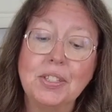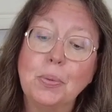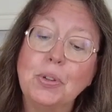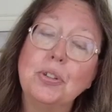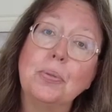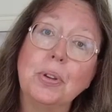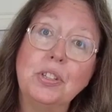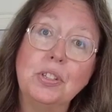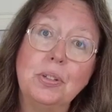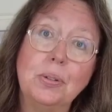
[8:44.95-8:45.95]
So what you're going
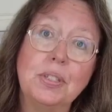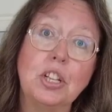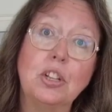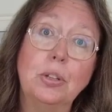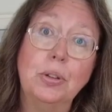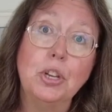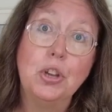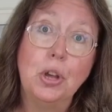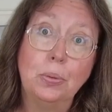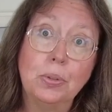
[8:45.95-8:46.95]
to do is include a
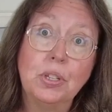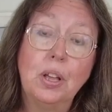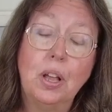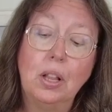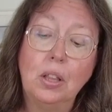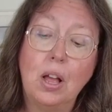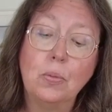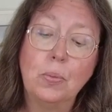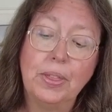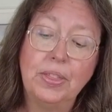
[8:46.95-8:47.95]
note
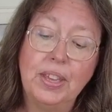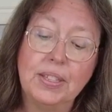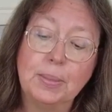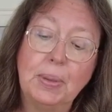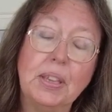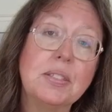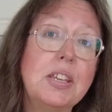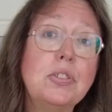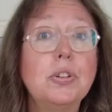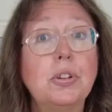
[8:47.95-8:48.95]
along with this, because
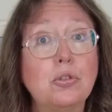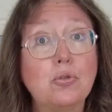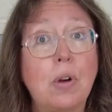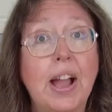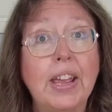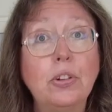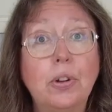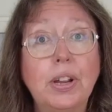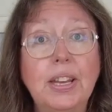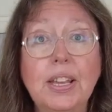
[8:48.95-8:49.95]
these are your dry
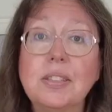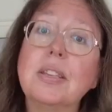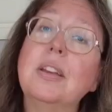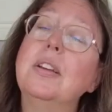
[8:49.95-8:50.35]
ingredients.